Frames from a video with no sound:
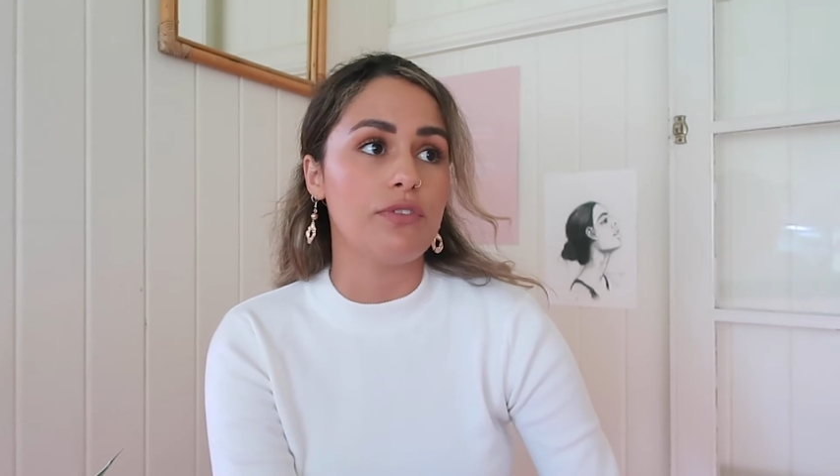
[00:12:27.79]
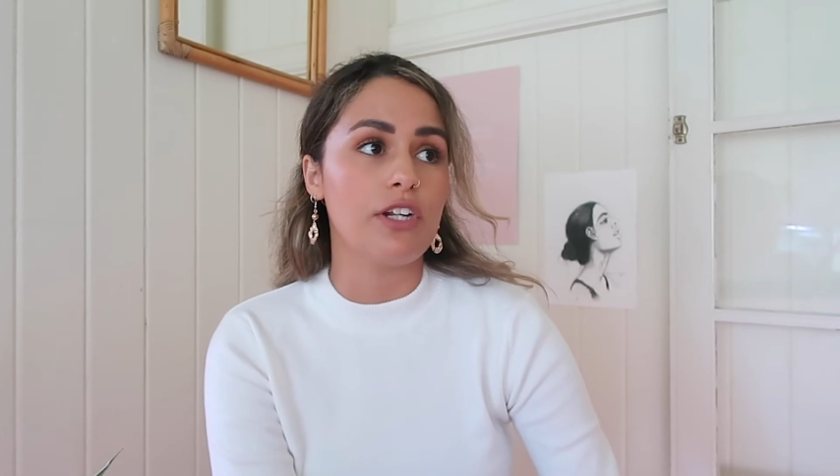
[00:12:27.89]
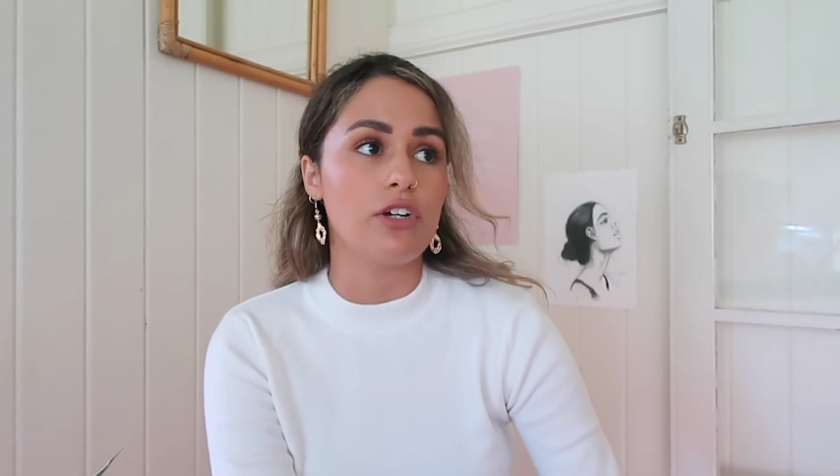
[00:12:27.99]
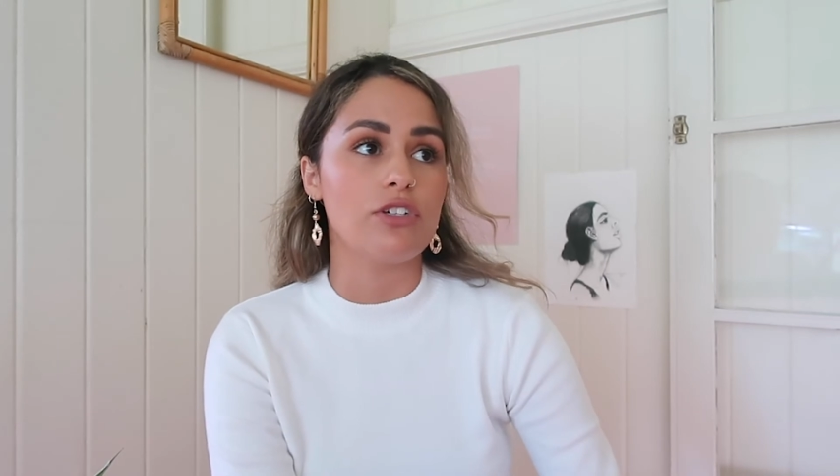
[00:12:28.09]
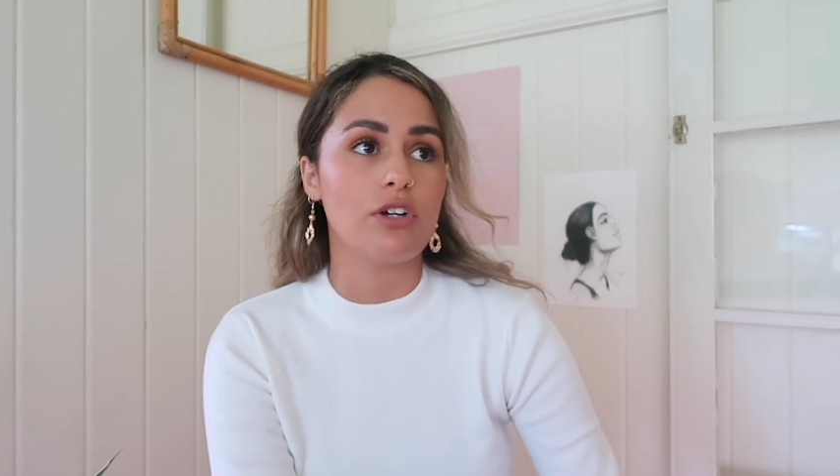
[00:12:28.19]

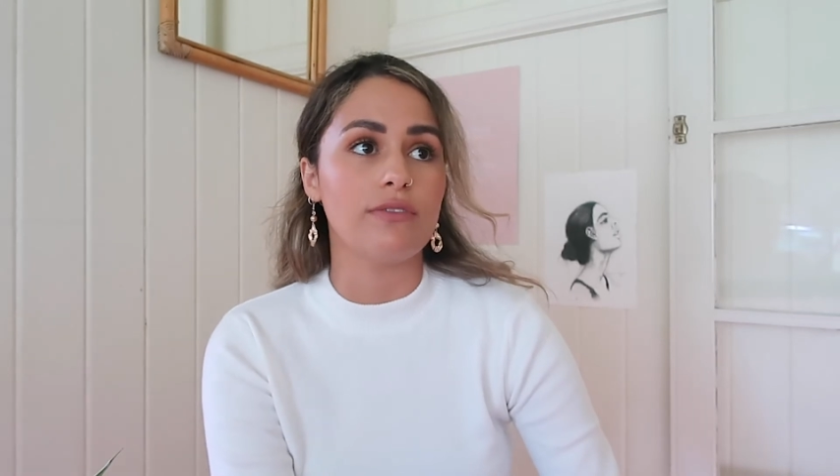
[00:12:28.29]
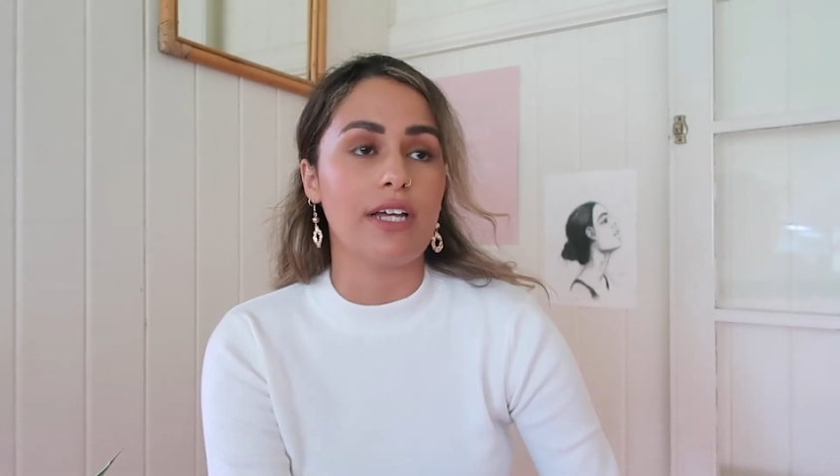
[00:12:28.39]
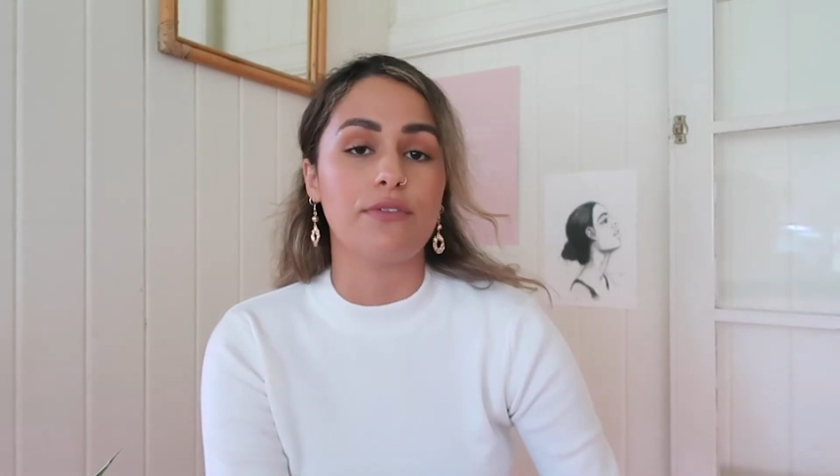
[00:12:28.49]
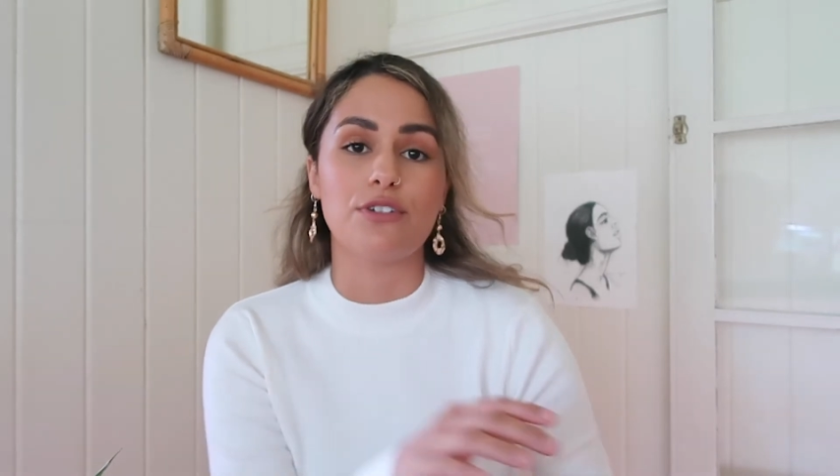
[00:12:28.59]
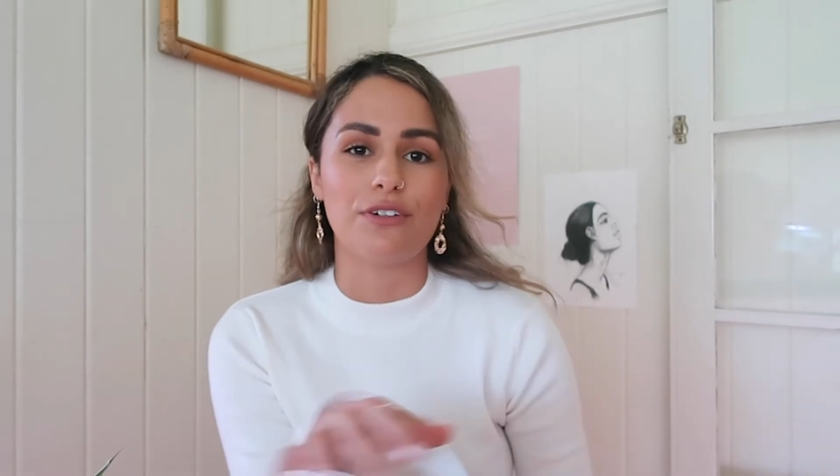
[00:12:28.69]
videos of
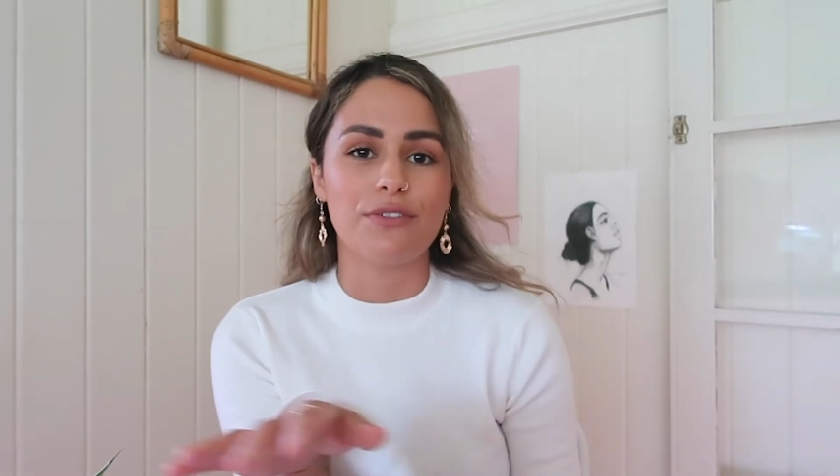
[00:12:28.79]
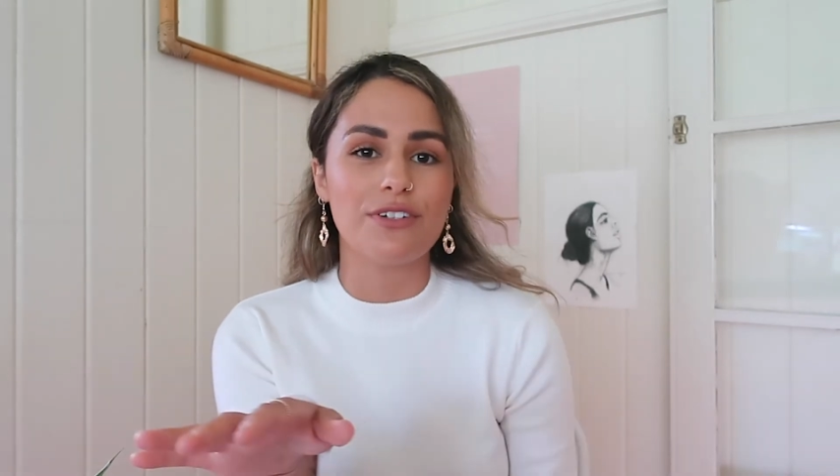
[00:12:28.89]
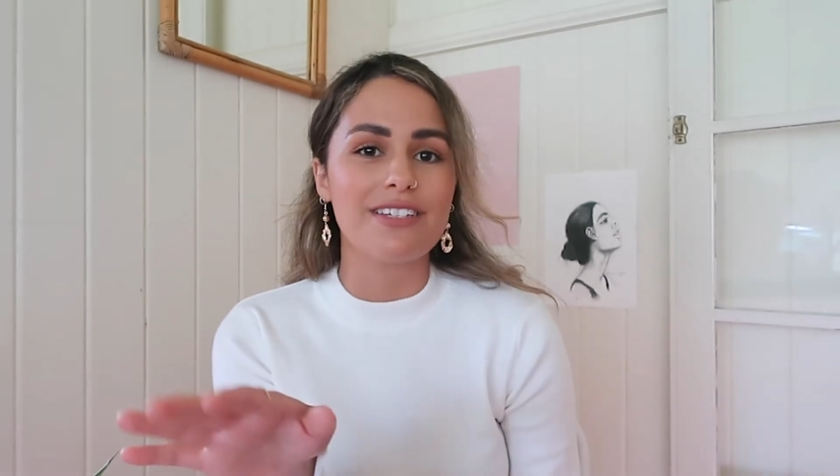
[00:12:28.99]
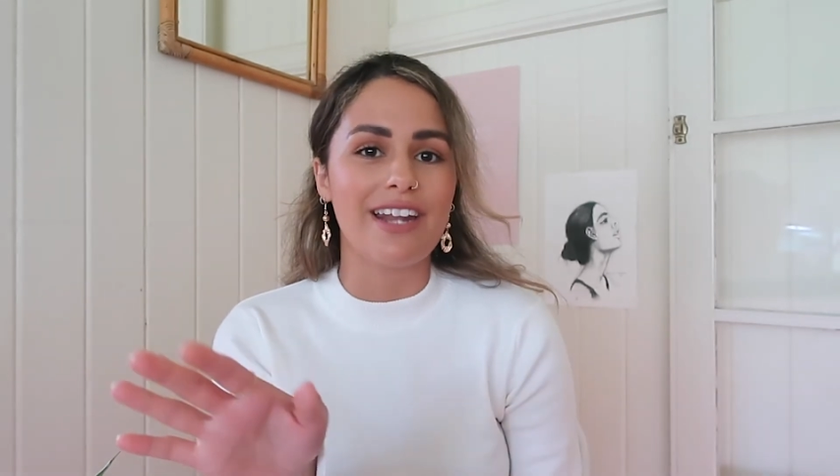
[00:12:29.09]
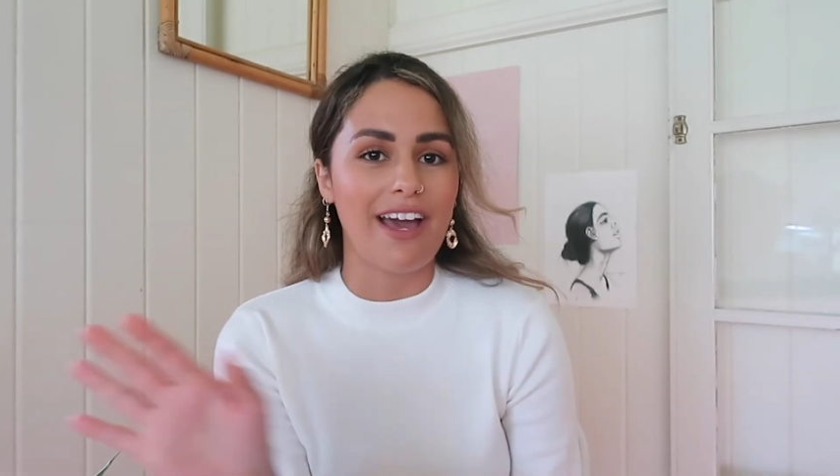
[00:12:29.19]
like
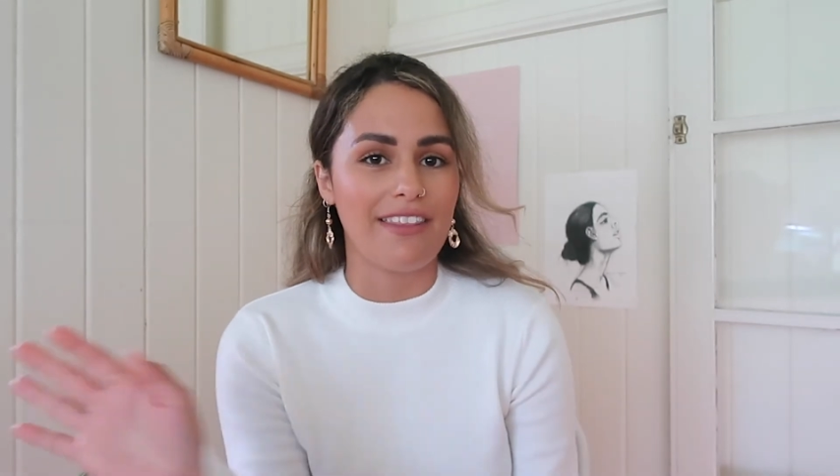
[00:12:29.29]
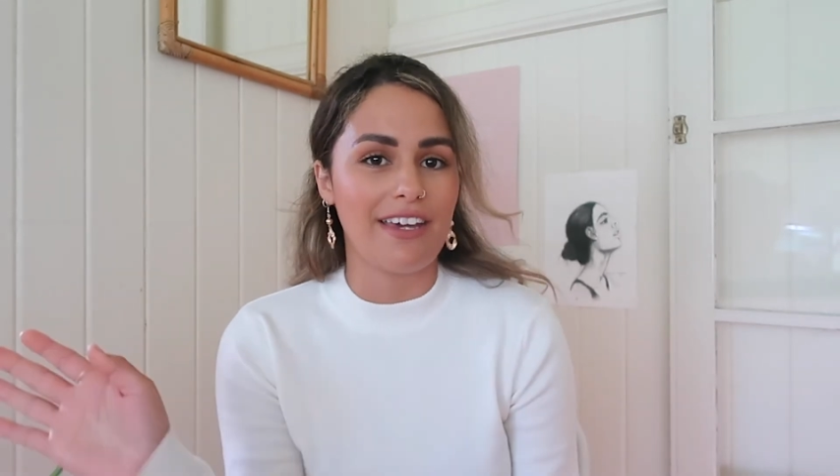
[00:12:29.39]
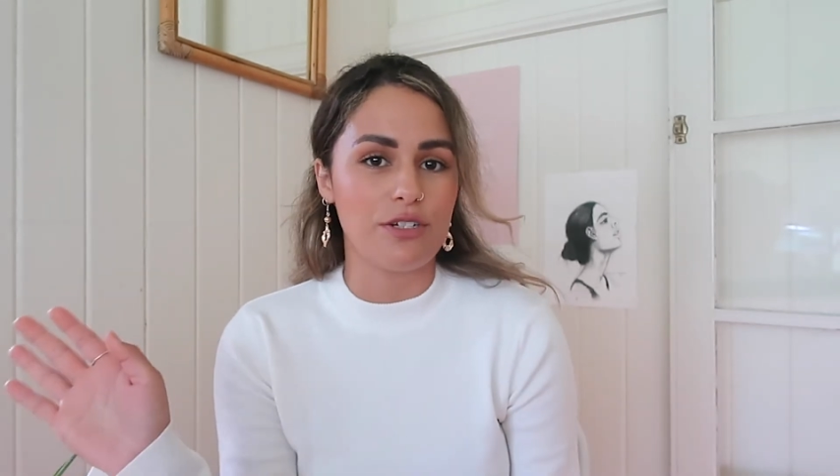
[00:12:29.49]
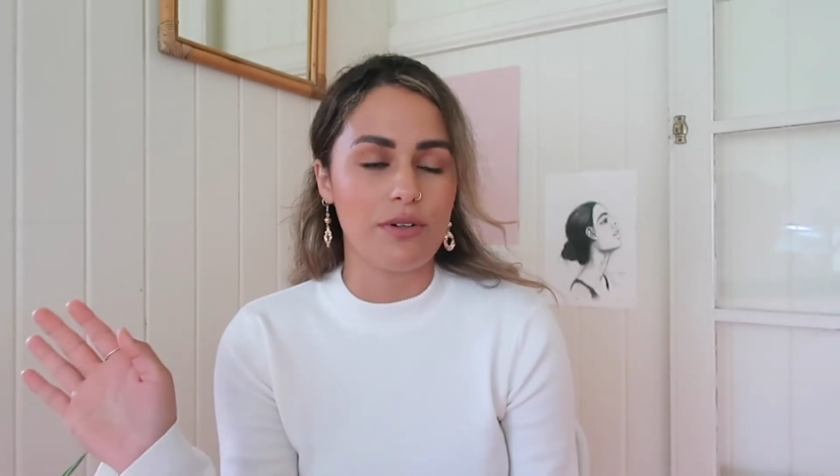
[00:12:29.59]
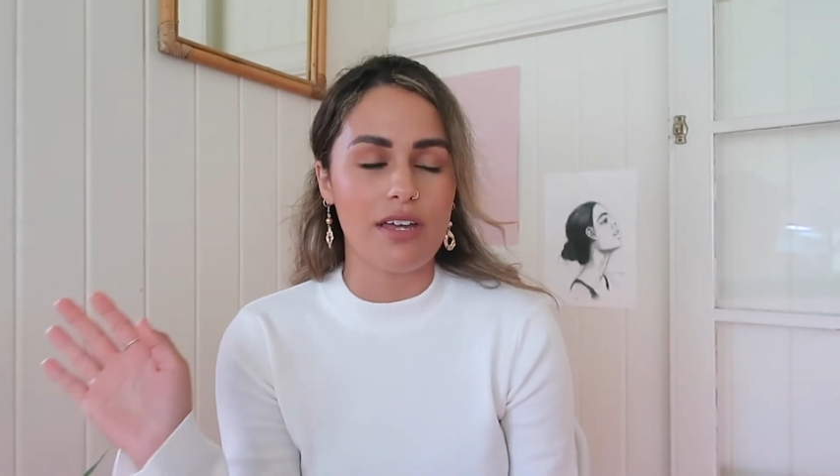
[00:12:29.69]
photographers and how
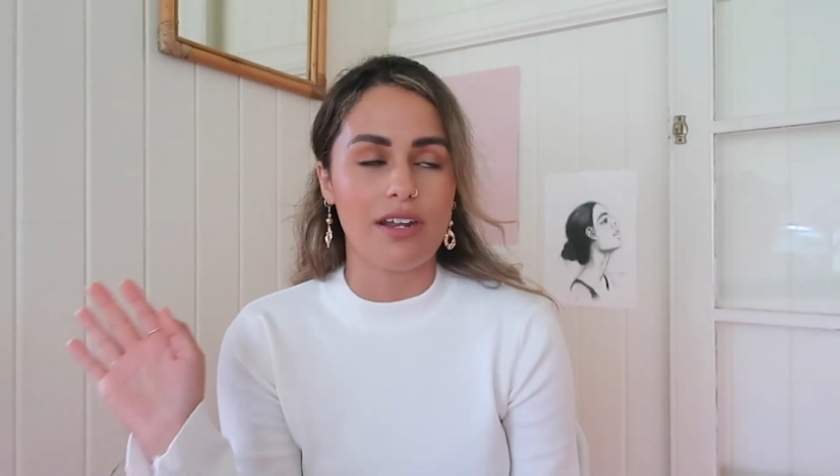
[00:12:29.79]
they do it.